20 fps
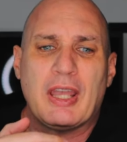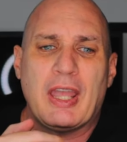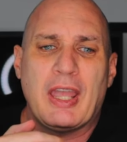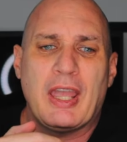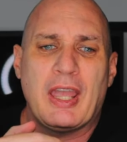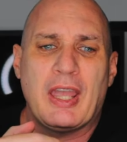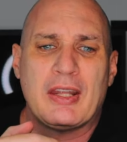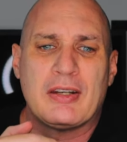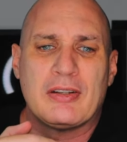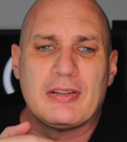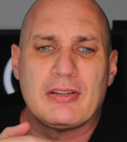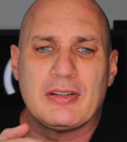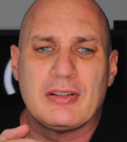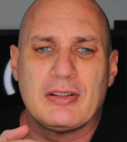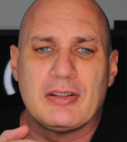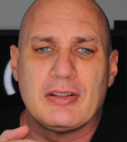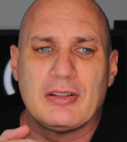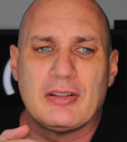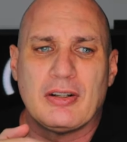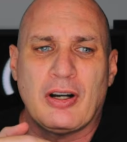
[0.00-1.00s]
And
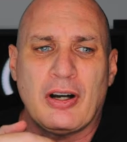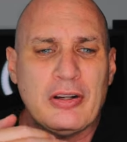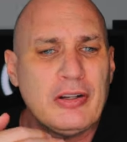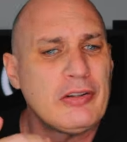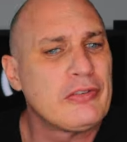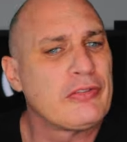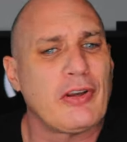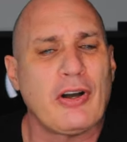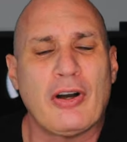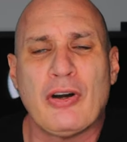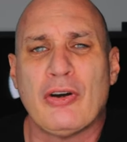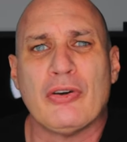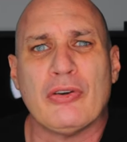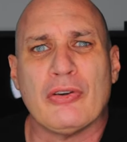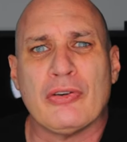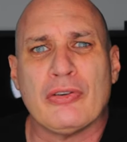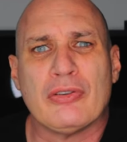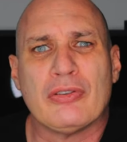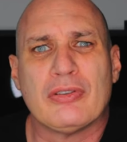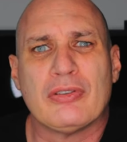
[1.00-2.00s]
on its
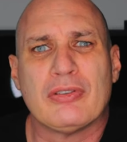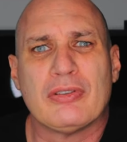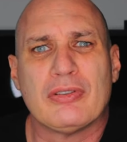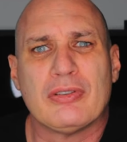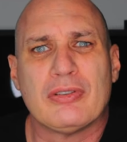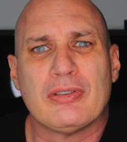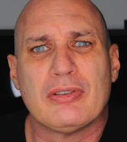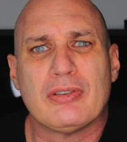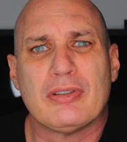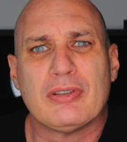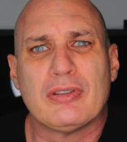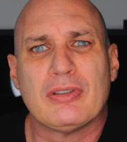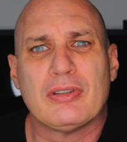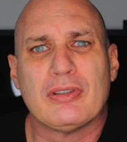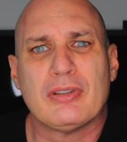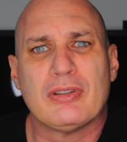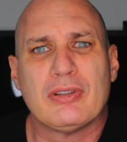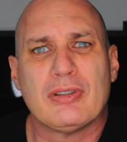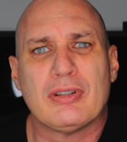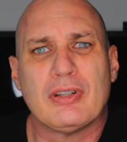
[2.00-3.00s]
own,
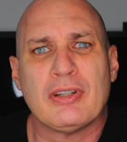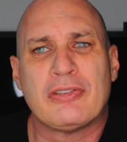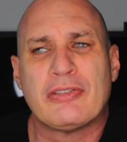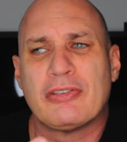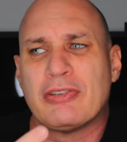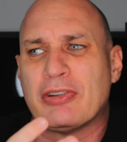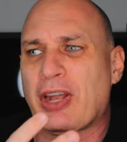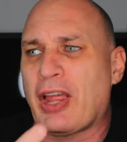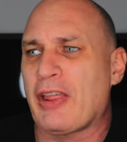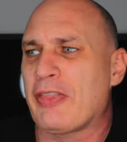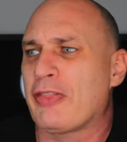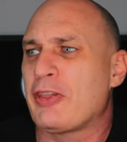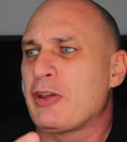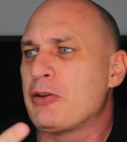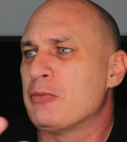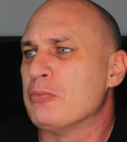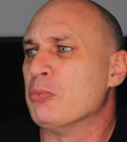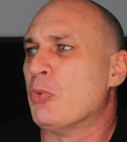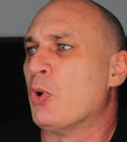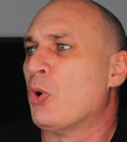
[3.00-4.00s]
it's
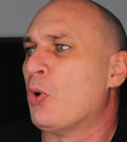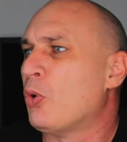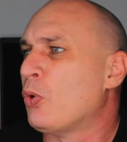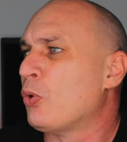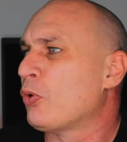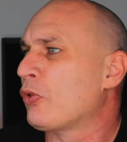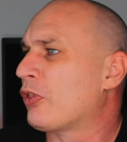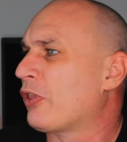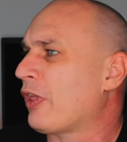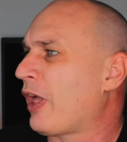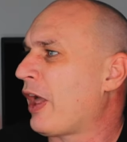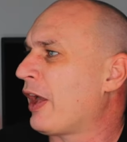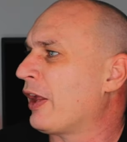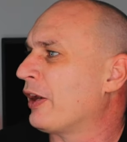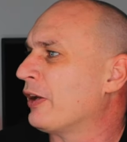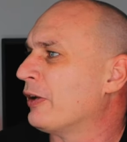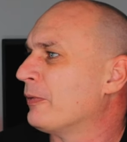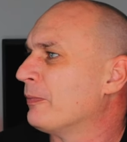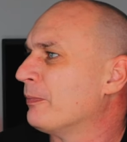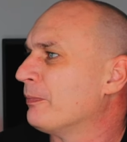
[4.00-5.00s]
nothing more
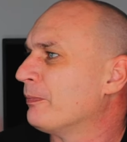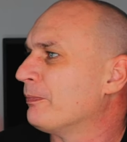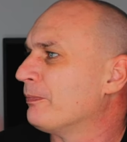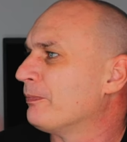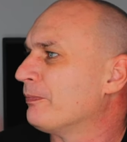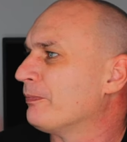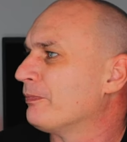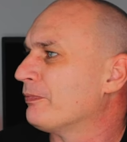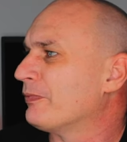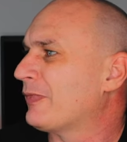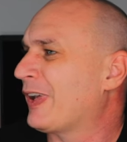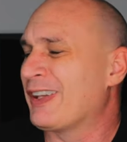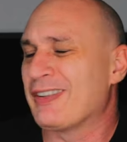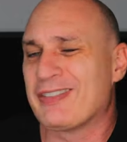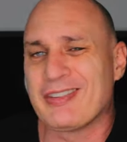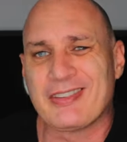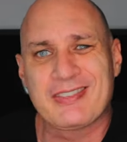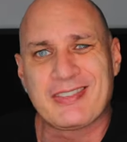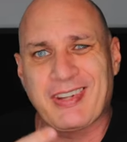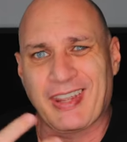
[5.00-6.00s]
than
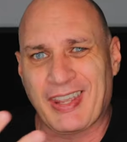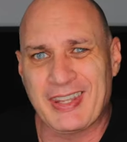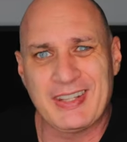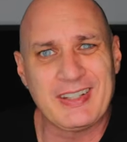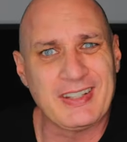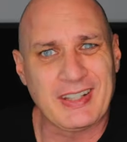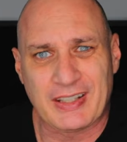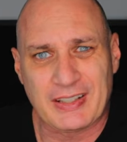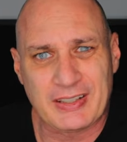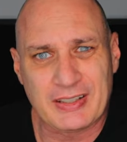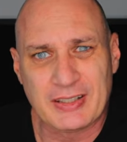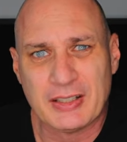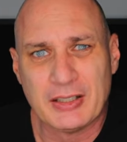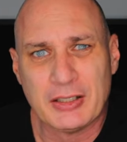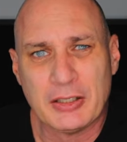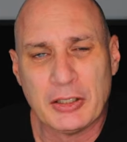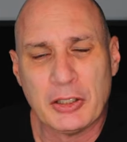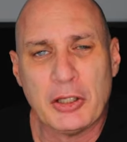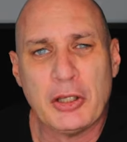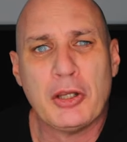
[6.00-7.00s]
entertaining,
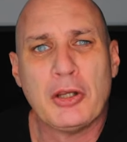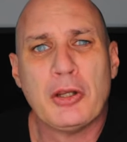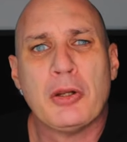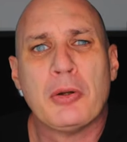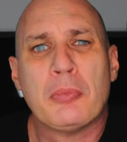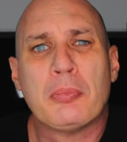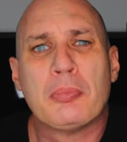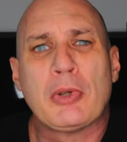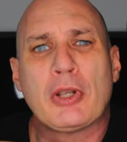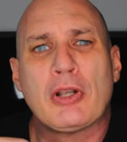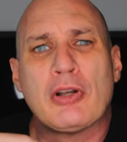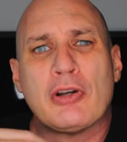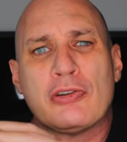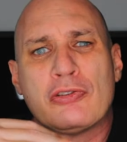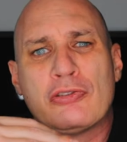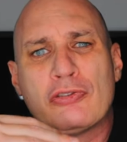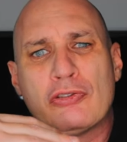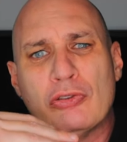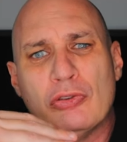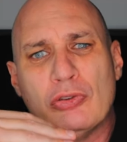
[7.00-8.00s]

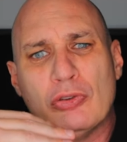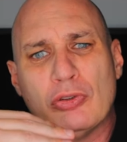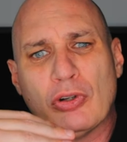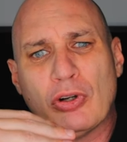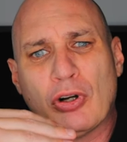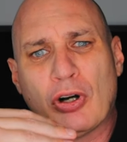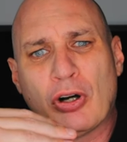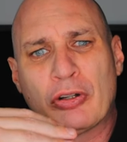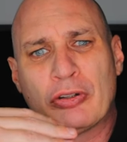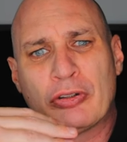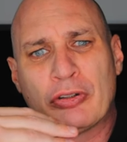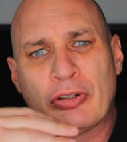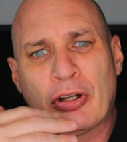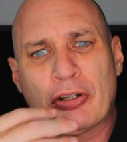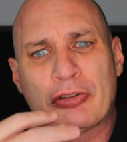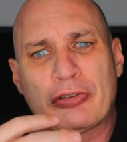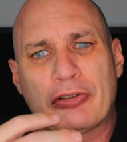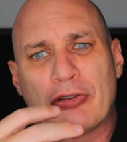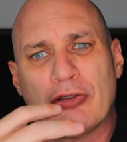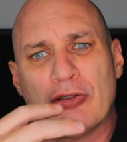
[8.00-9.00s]
because you are
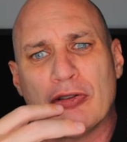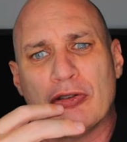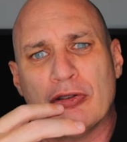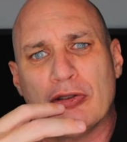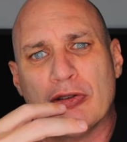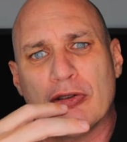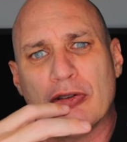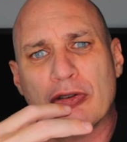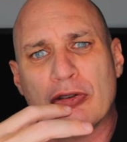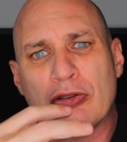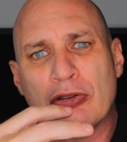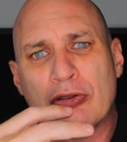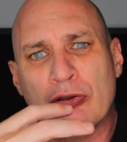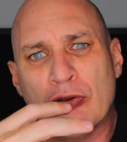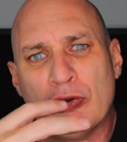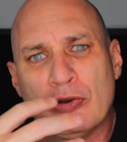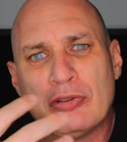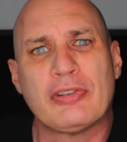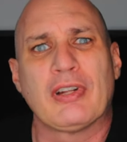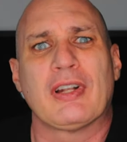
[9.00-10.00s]
not
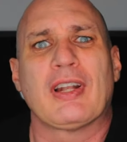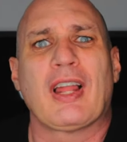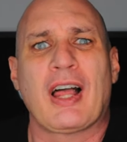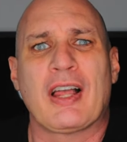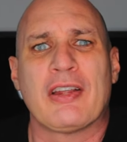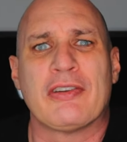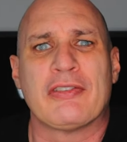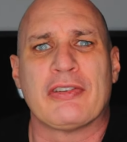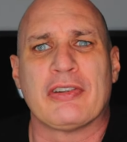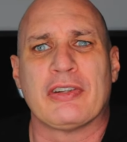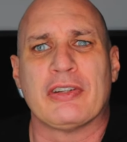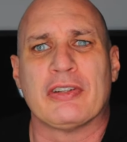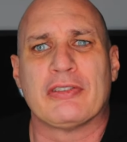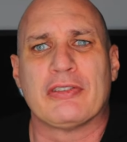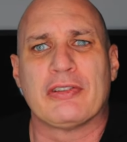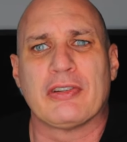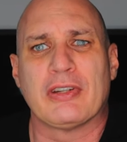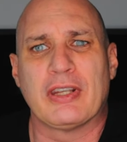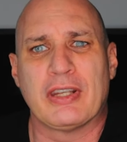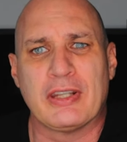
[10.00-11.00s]
utilizing
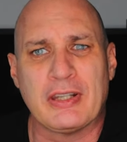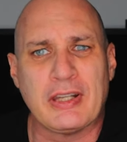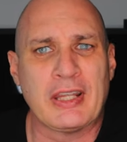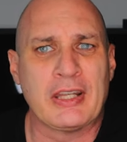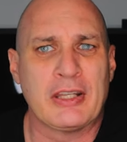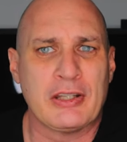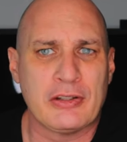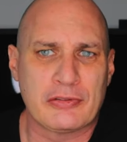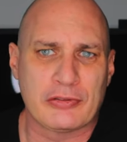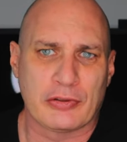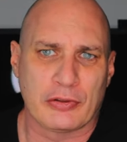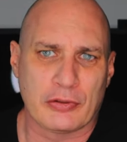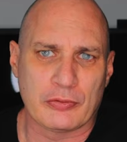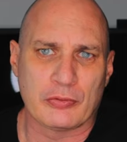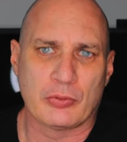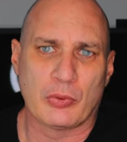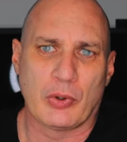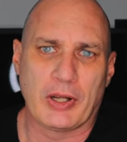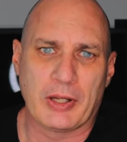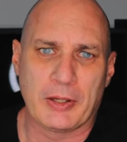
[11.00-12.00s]
it in any sort
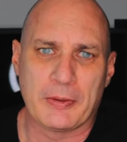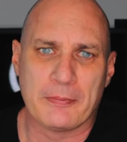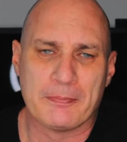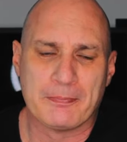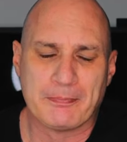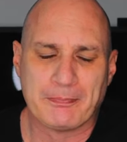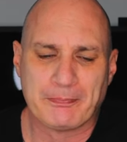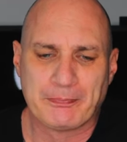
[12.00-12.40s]
of way.